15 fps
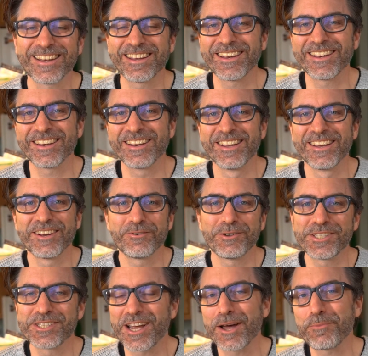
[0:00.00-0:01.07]
and we
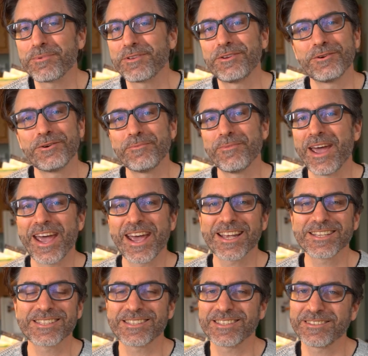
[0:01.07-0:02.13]
stopped doing
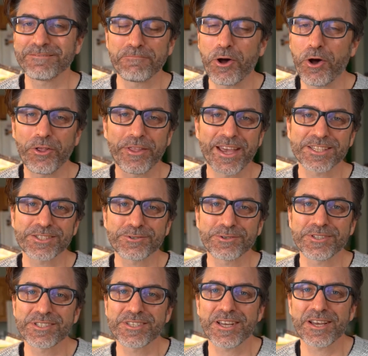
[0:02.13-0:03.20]
masks and all that sort
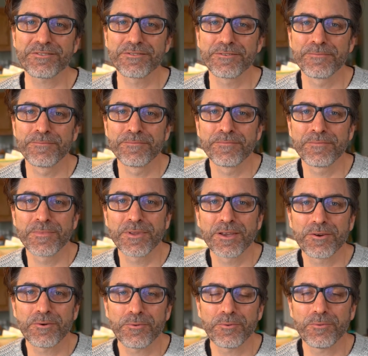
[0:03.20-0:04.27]
of stuff?
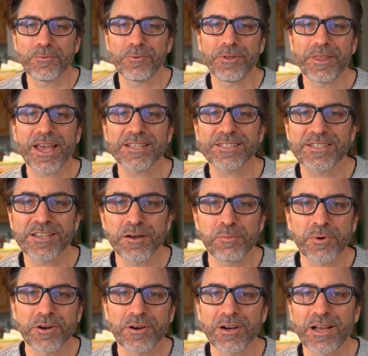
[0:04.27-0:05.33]
Well, that
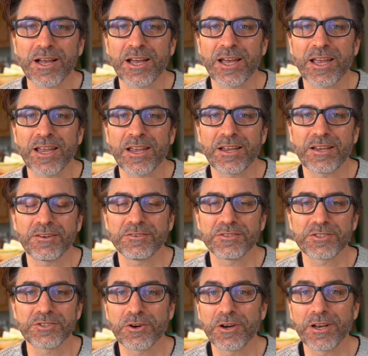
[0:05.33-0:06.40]
summer I
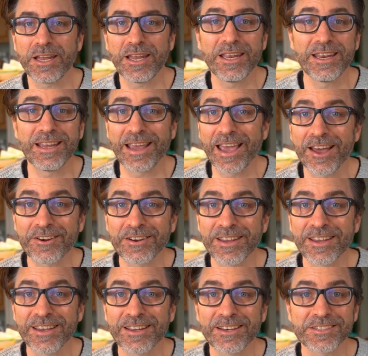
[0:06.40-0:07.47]
started eating out
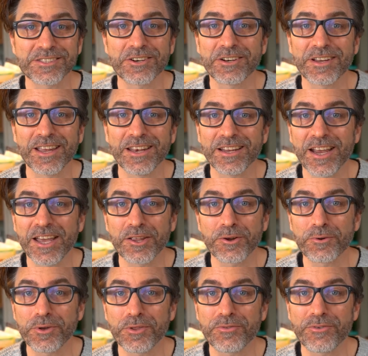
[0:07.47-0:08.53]
again. I started getting
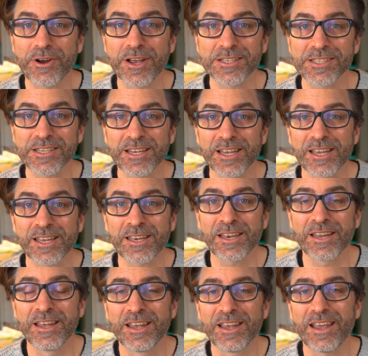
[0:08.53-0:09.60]
together with friends
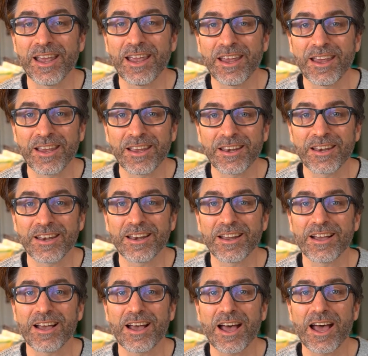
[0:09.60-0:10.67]
again, and
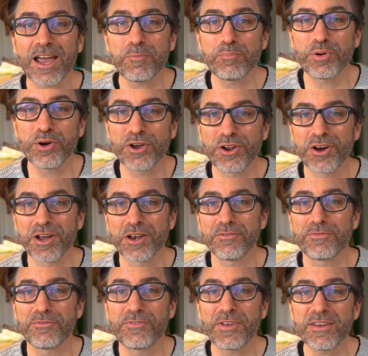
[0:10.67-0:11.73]
I put on
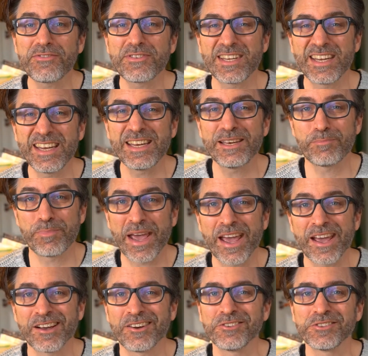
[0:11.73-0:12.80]
15
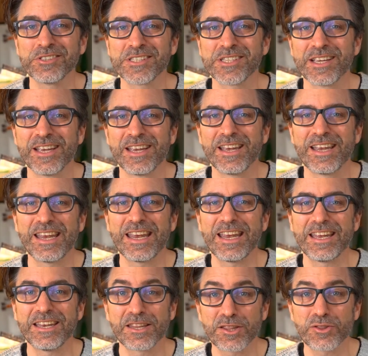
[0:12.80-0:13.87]
pounds
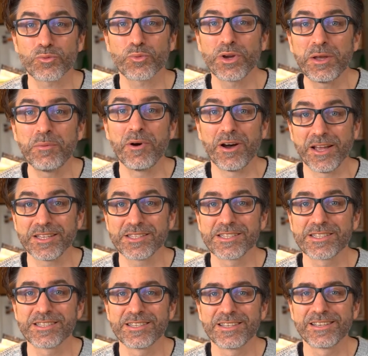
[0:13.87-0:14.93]
in 3
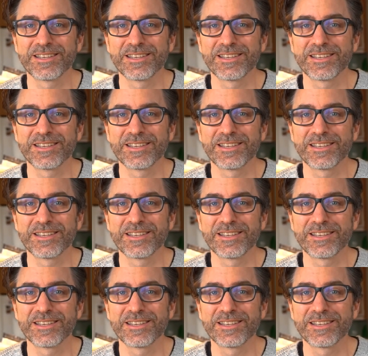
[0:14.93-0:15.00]
months.